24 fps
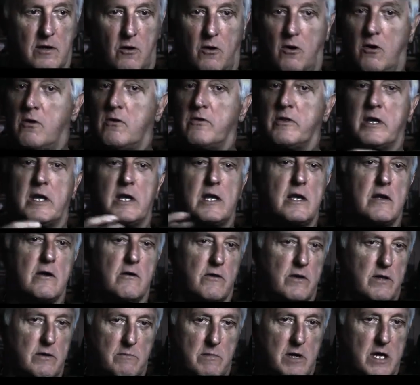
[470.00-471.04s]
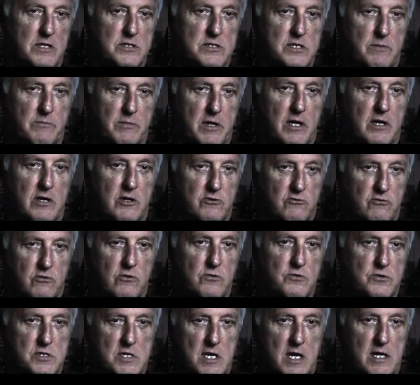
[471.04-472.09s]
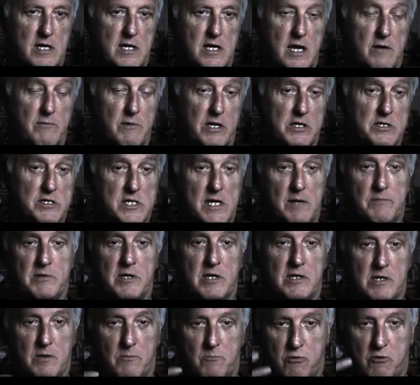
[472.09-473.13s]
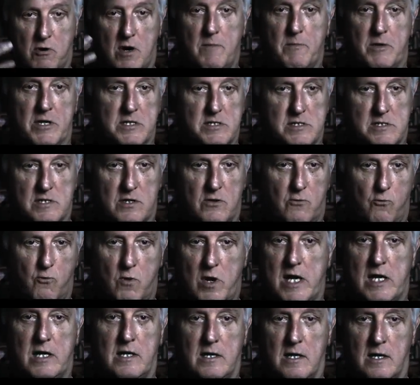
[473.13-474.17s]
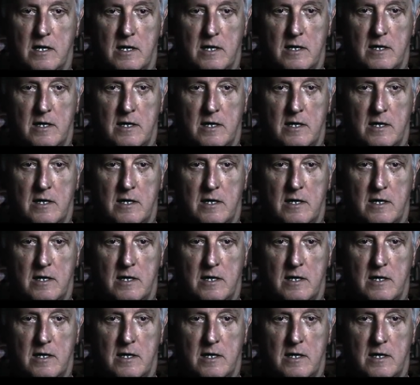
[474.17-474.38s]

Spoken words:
all the gear that makes something a true Steadicam, except that the premise, the weight,